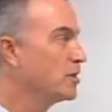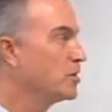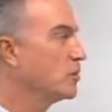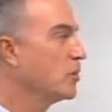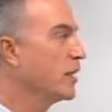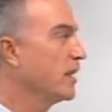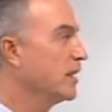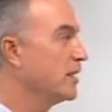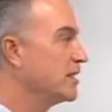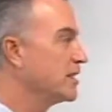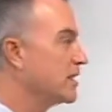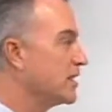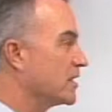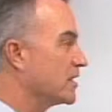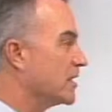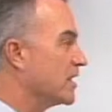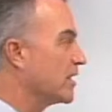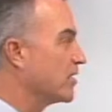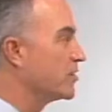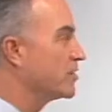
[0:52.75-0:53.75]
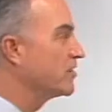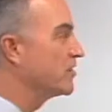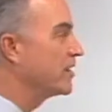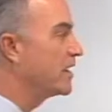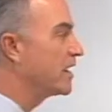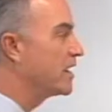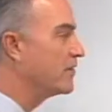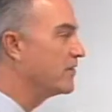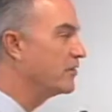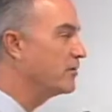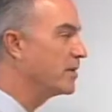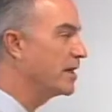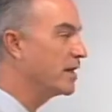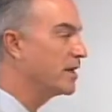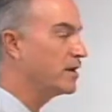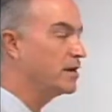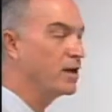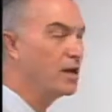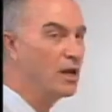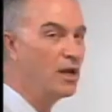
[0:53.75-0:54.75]
26 letters of the
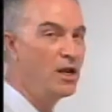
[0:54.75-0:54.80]
alphabet